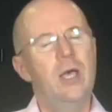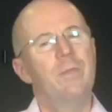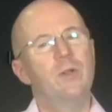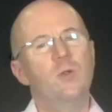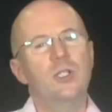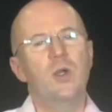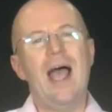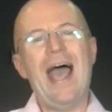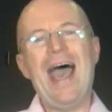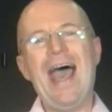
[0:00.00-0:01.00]
but also
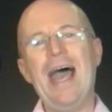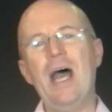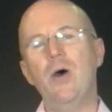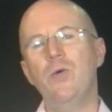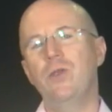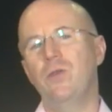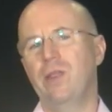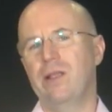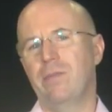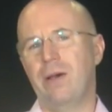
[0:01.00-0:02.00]
how you
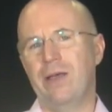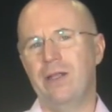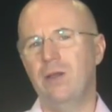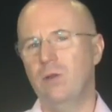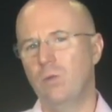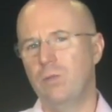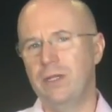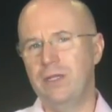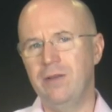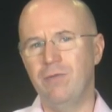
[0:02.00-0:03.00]
think about it would
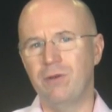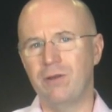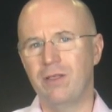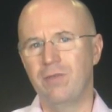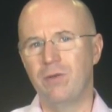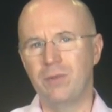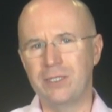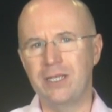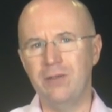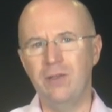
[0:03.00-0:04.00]
be different from
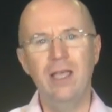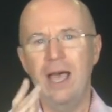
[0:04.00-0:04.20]
myself